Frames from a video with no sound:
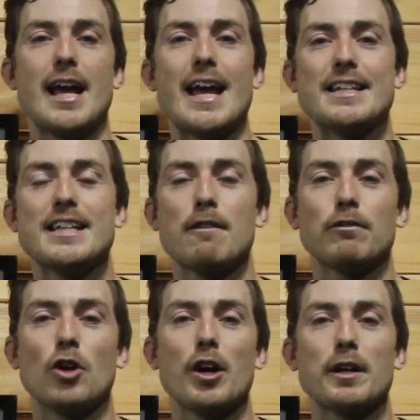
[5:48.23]
Instead of
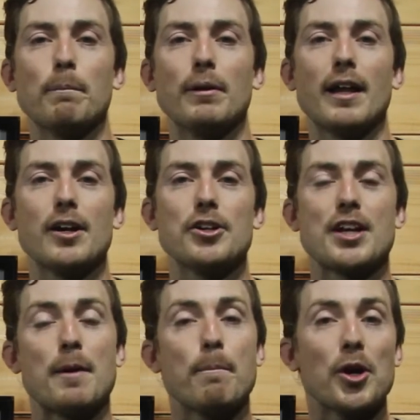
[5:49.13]
guarding players
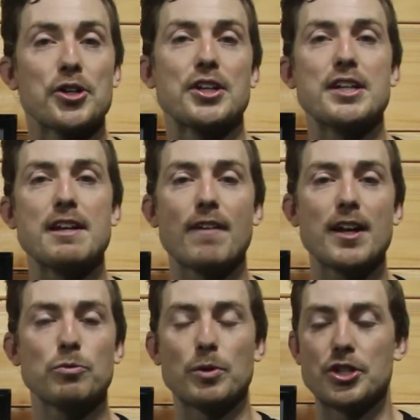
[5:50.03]
in person
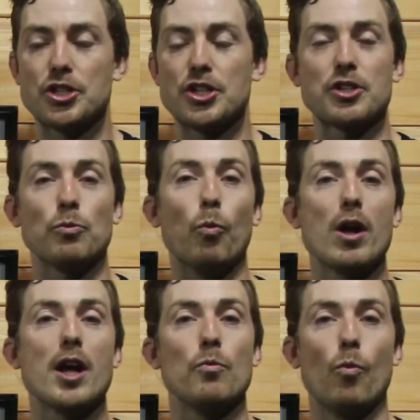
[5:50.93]
defense, which is just
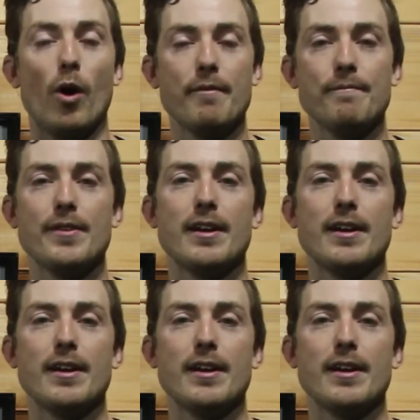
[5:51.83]
one-on-one,